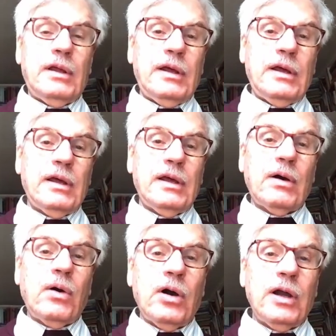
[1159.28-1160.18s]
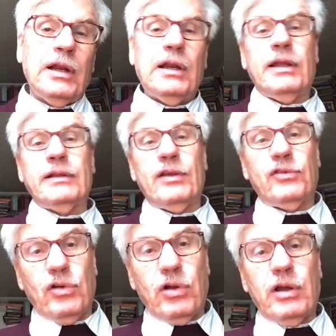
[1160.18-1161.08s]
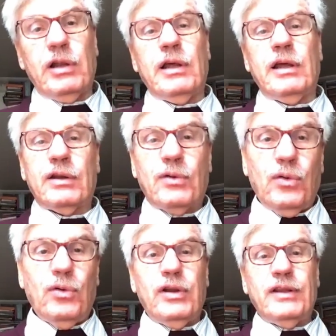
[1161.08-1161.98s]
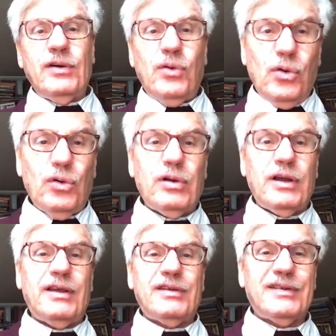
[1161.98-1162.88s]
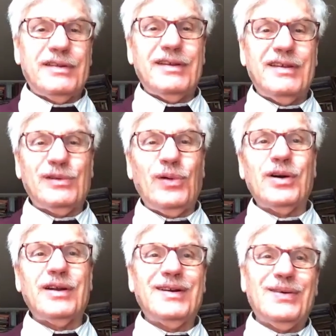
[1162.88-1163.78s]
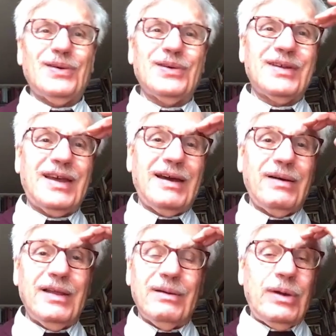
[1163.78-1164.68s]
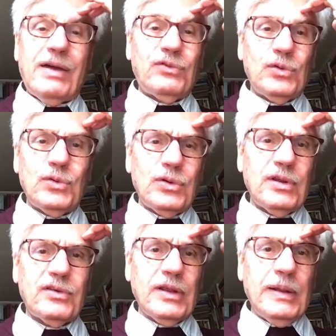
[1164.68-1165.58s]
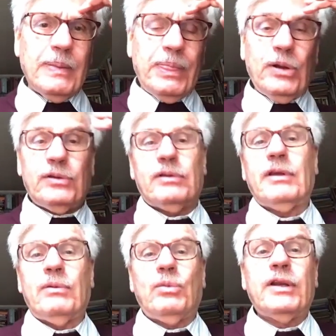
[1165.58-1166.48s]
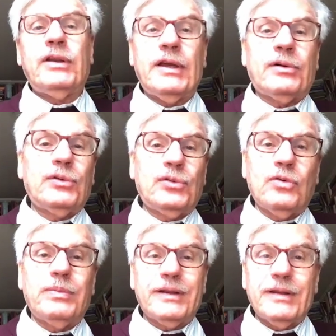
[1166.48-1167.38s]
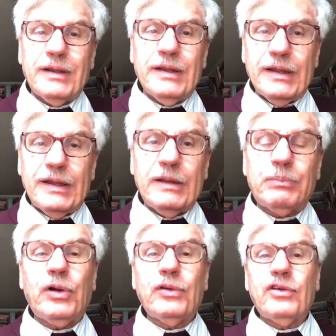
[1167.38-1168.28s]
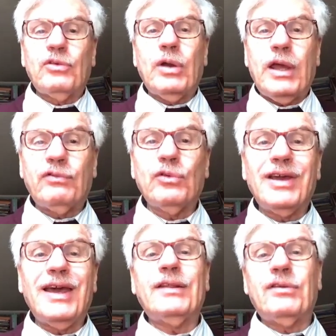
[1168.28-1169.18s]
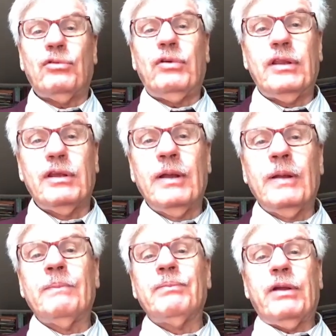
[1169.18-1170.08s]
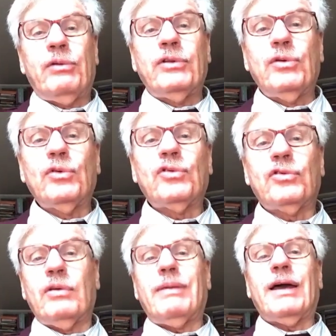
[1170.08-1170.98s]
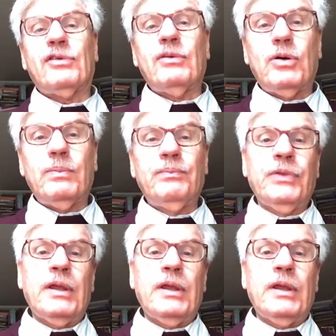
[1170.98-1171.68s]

oil in the soil and coal in the hole, as the slogan goes. We have to do this, not in 1 year or two, but in the process, we have to get rid, reduce maximum